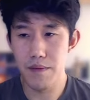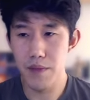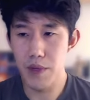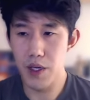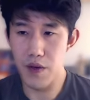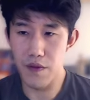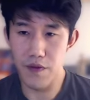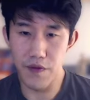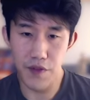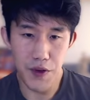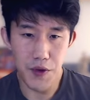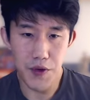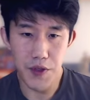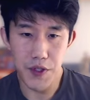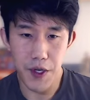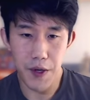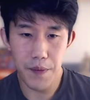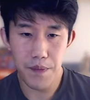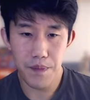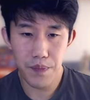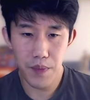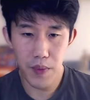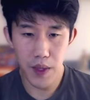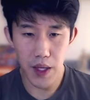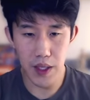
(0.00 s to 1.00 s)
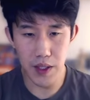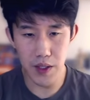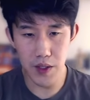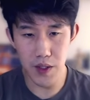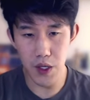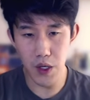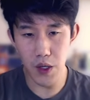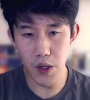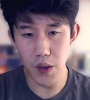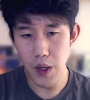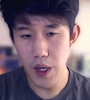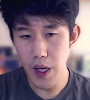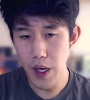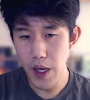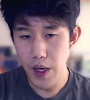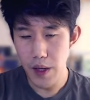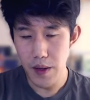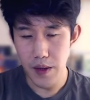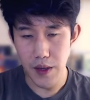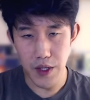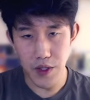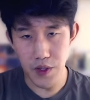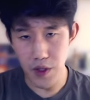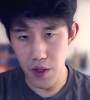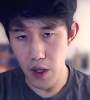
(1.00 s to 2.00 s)
confuse it. And so
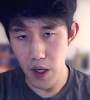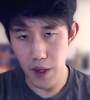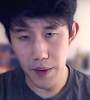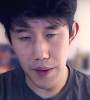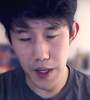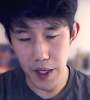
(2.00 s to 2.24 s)
these are all the